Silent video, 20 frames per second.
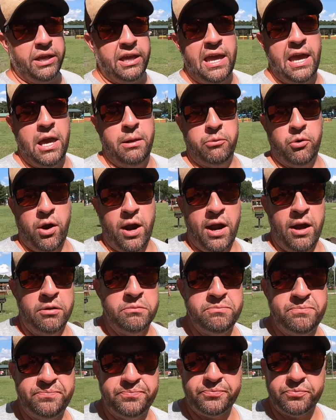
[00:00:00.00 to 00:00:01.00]

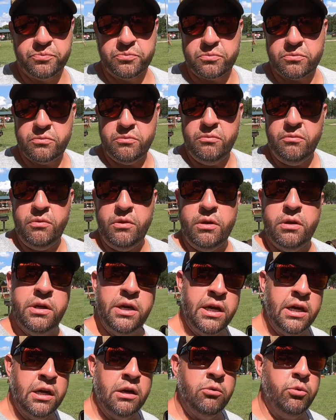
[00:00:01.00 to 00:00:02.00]
campground,
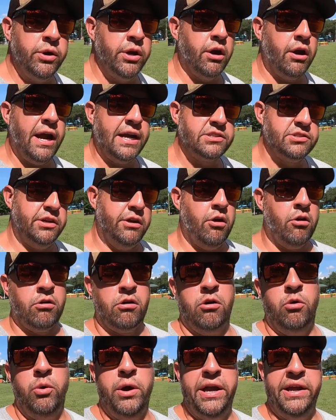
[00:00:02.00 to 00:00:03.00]
and we are actually on
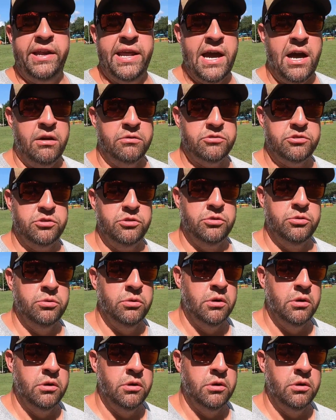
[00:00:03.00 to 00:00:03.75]
our way down to